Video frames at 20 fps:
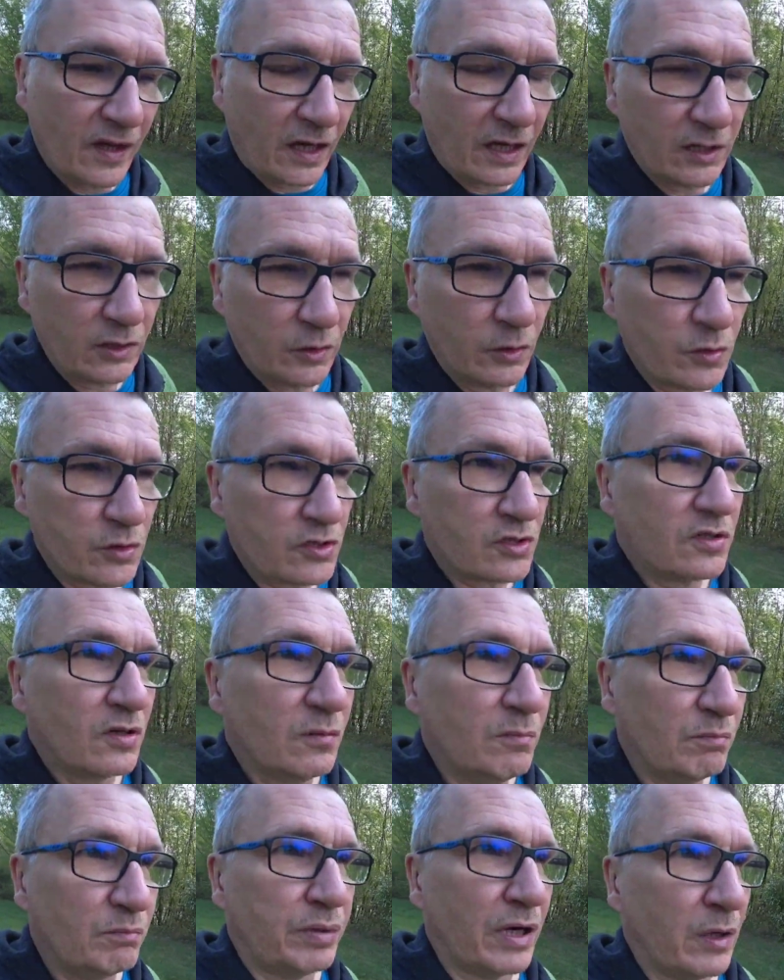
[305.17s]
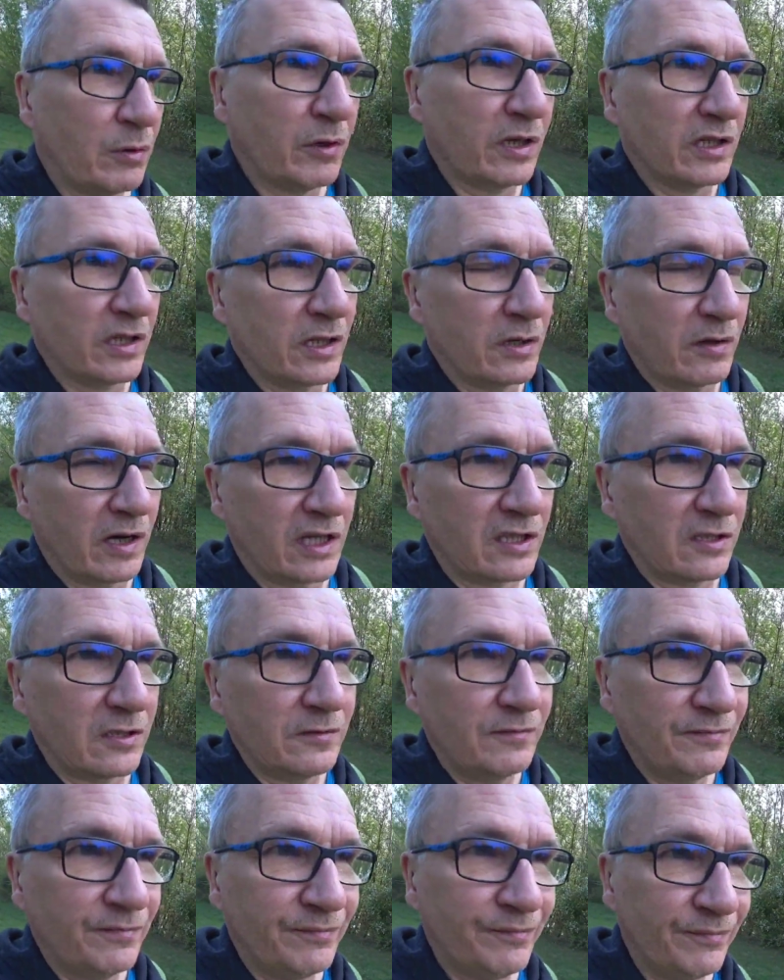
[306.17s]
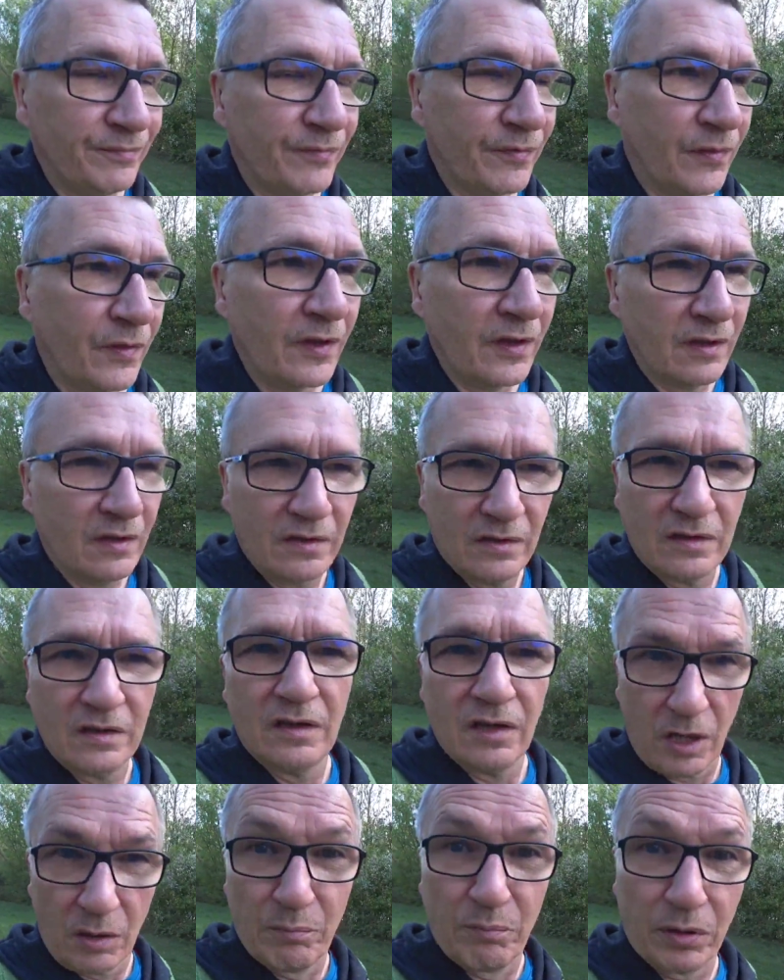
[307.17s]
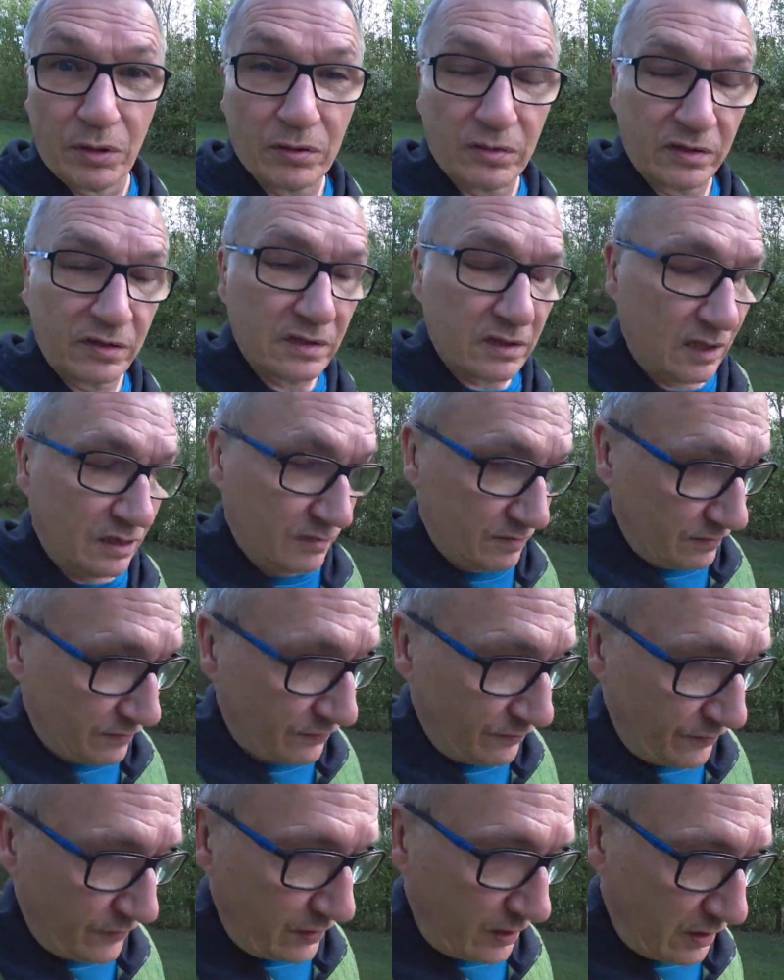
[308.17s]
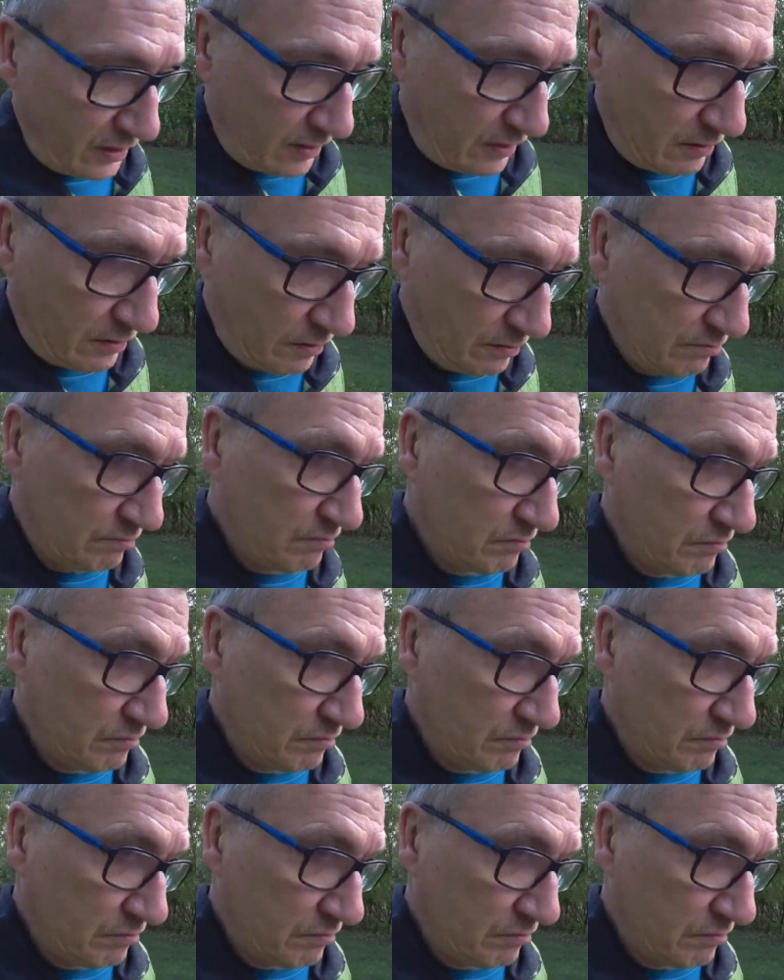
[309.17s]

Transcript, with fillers: I used PowerDirector. I bought it and